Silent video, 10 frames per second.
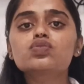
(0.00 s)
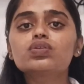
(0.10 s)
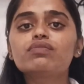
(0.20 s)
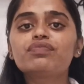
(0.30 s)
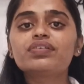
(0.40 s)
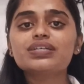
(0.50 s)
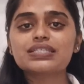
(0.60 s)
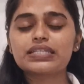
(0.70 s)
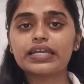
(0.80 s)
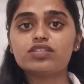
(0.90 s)
So, the
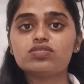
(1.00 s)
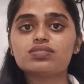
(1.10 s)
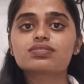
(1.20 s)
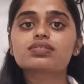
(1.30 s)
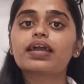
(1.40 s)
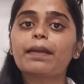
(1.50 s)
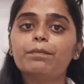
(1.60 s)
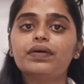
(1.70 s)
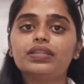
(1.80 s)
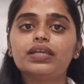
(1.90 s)
first stage is
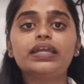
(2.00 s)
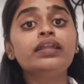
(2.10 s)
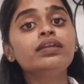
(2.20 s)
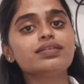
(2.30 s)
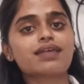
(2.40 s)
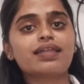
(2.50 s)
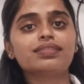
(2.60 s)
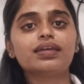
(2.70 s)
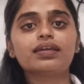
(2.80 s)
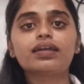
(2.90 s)
empathy in
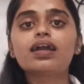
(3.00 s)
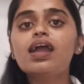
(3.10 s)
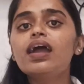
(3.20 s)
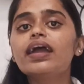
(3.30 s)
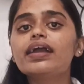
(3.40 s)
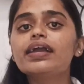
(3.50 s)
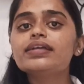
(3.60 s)
design thinking.